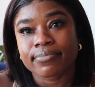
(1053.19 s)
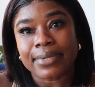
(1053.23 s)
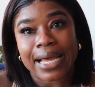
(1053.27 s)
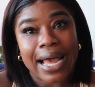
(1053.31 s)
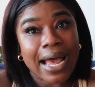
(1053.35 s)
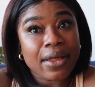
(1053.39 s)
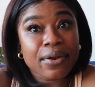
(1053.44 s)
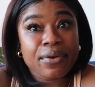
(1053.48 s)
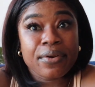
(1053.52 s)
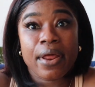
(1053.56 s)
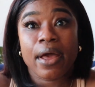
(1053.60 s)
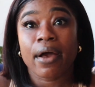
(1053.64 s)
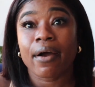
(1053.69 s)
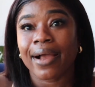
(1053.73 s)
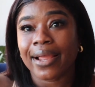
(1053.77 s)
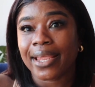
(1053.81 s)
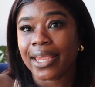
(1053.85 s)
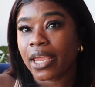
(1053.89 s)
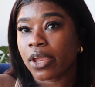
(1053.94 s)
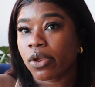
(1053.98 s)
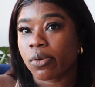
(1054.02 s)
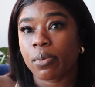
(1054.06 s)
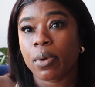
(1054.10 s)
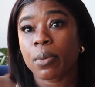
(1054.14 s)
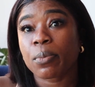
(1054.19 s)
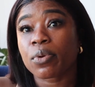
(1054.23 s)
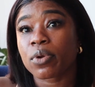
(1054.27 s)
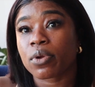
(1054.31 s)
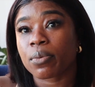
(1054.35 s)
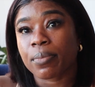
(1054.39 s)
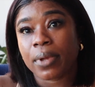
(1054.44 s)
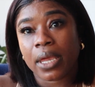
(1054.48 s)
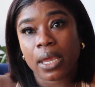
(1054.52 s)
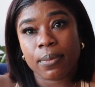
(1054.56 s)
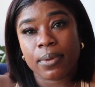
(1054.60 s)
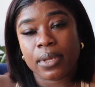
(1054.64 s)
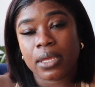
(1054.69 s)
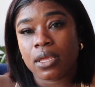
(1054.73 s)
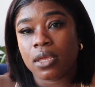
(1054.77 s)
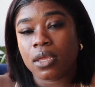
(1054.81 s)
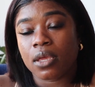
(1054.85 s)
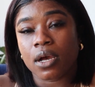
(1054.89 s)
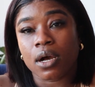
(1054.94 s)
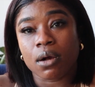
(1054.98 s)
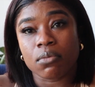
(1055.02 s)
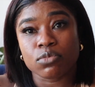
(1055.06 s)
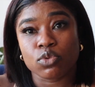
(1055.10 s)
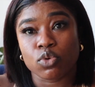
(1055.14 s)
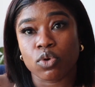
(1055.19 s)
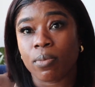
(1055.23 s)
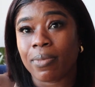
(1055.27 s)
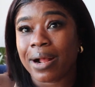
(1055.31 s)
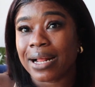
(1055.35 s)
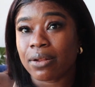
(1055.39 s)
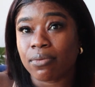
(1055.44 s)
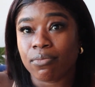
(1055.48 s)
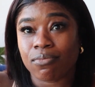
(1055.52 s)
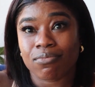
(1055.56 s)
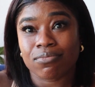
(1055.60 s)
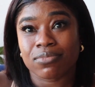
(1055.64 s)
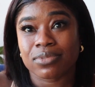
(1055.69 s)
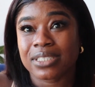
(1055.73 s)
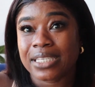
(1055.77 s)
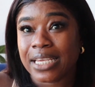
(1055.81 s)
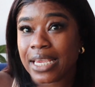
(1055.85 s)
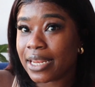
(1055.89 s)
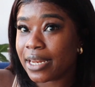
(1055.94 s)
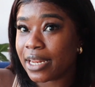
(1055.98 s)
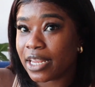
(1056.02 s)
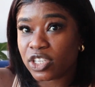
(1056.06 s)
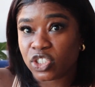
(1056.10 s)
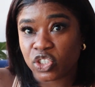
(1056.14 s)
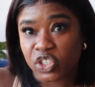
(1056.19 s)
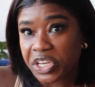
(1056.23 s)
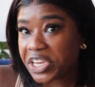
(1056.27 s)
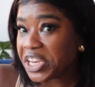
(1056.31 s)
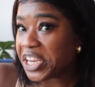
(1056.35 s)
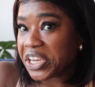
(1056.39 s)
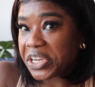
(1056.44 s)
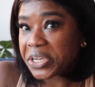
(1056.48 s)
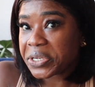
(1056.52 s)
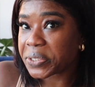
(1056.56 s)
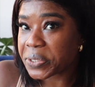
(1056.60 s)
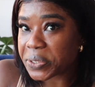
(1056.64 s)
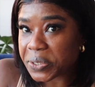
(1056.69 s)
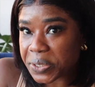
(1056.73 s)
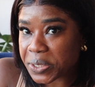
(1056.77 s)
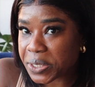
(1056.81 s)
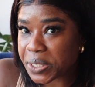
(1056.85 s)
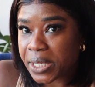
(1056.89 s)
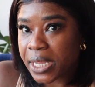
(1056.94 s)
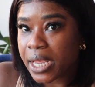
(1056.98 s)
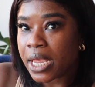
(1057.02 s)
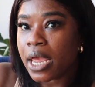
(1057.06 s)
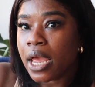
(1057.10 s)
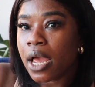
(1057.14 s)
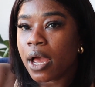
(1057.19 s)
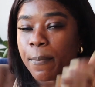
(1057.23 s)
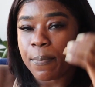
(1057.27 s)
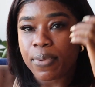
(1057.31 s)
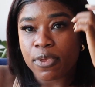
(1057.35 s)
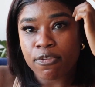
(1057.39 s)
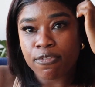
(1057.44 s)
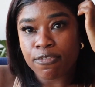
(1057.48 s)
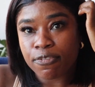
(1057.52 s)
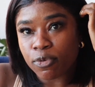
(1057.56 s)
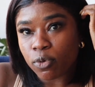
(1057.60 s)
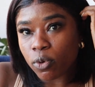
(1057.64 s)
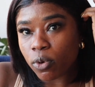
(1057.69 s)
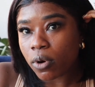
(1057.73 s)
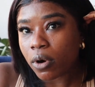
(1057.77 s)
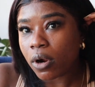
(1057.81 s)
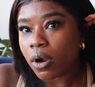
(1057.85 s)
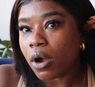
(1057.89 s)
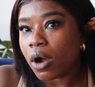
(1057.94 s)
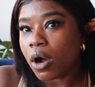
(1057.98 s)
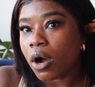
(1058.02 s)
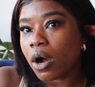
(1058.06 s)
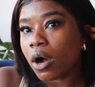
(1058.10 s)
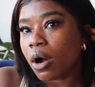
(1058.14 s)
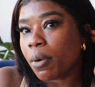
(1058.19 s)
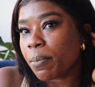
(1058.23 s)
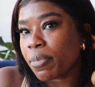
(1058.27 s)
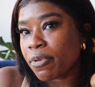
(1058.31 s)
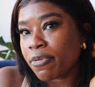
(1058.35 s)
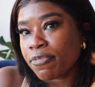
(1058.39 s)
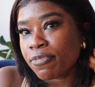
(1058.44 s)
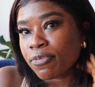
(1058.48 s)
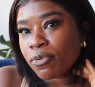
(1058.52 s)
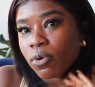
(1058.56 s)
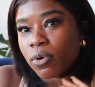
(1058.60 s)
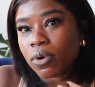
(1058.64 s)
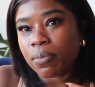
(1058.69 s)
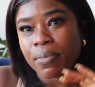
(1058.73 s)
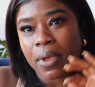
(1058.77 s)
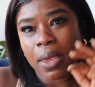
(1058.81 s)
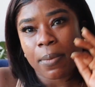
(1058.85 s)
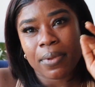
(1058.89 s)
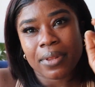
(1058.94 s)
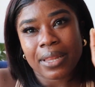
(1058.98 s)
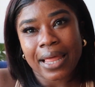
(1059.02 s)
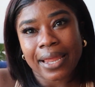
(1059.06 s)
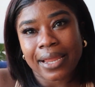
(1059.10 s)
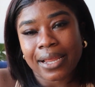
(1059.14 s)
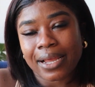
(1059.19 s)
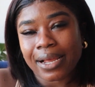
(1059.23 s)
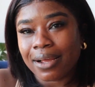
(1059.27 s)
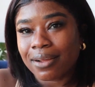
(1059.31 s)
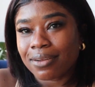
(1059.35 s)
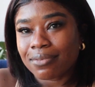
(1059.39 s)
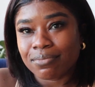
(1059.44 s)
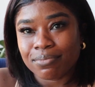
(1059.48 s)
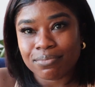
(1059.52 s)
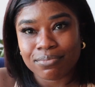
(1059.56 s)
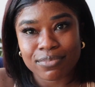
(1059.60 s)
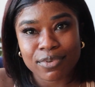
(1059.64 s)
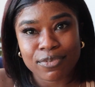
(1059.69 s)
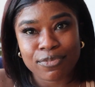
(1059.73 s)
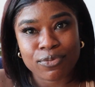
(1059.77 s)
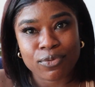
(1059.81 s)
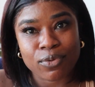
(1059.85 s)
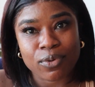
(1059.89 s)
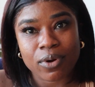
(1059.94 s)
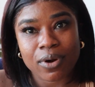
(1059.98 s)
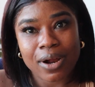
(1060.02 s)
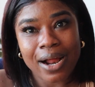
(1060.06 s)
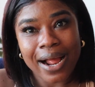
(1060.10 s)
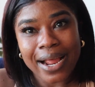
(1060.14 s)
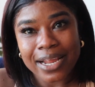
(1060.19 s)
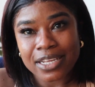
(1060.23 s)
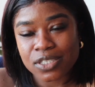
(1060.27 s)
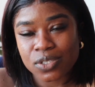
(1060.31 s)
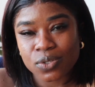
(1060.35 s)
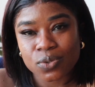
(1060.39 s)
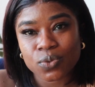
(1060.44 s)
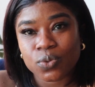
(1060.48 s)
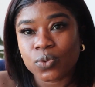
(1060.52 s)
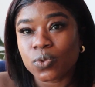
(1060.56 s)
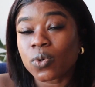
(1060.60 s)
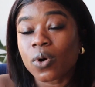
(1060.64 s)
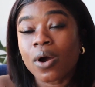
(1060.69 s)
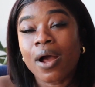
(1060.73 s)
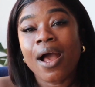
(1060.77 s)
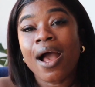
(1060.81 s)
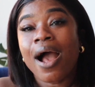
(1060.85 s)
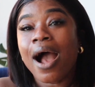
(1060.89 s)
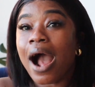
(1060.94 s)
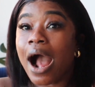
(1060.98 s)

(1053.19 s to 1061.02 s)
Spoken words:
I don't know, I can't remember, maybe during my teenage years, before maybe like before high school.